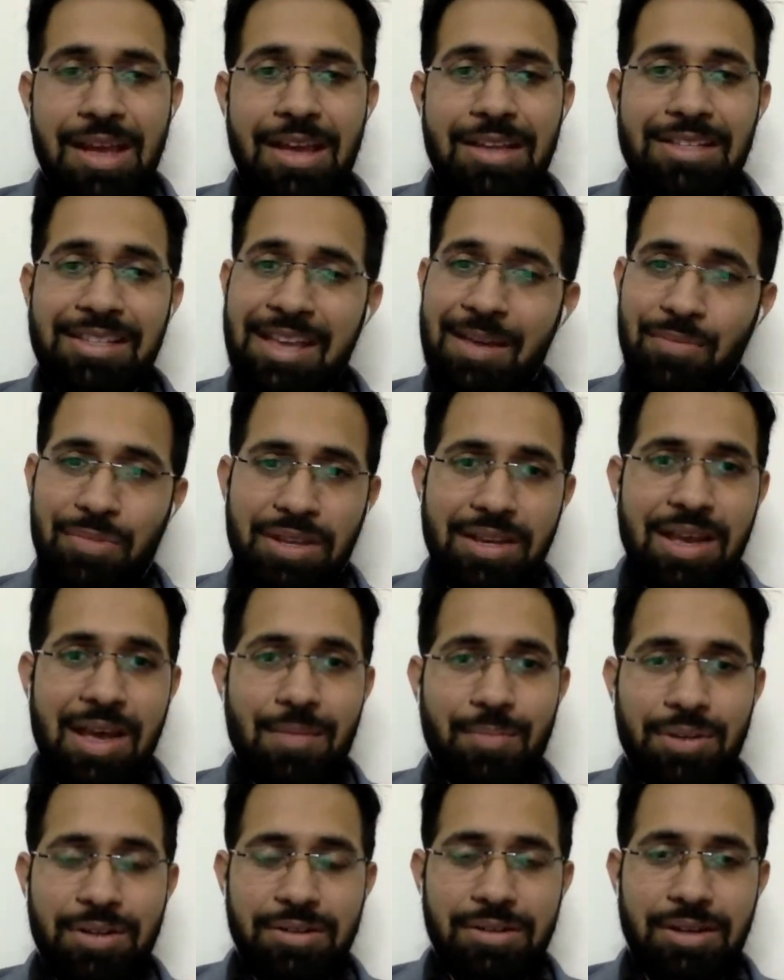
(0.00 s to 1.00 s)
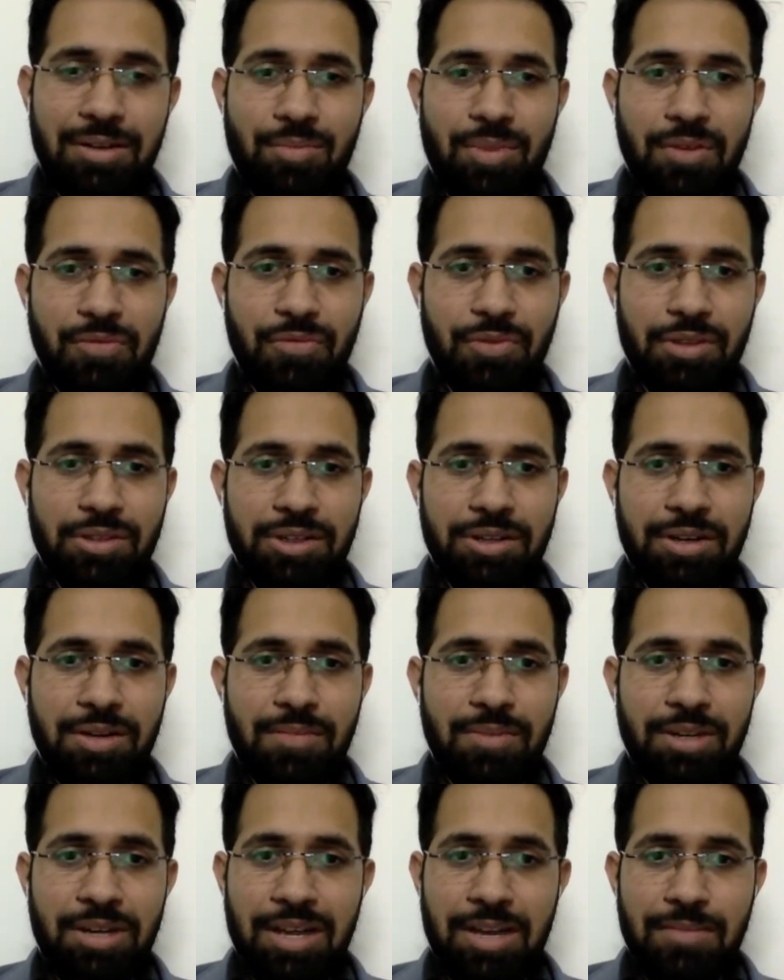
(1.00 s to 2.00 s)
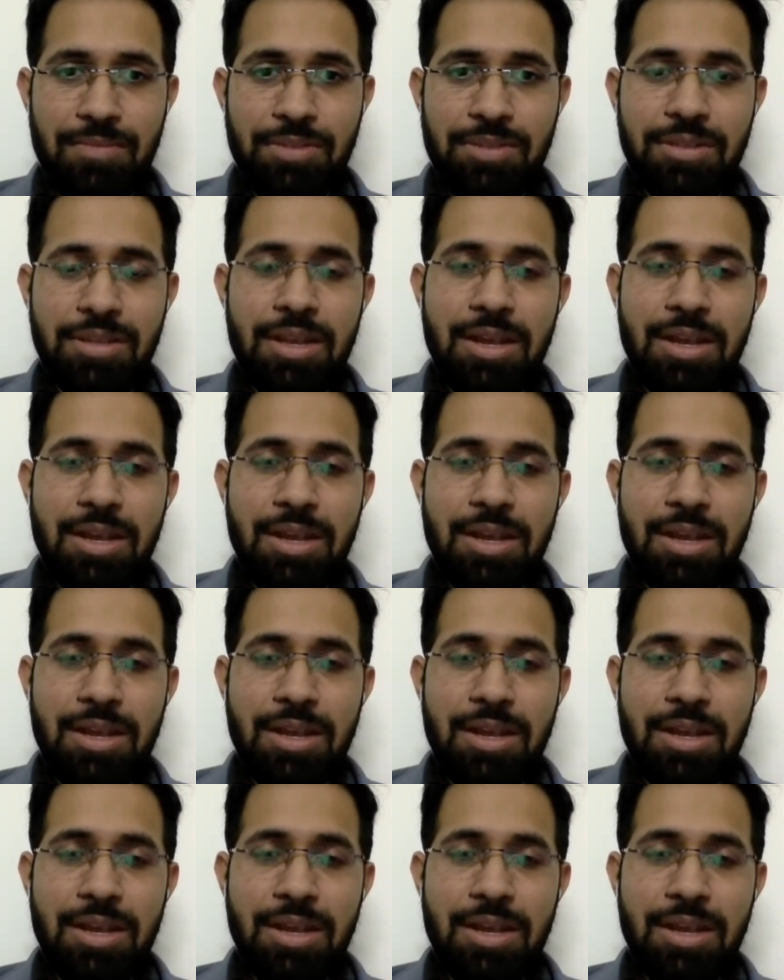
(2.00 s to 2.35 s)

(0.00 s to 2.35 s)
Same thing happened in my first attempt in AIIMS.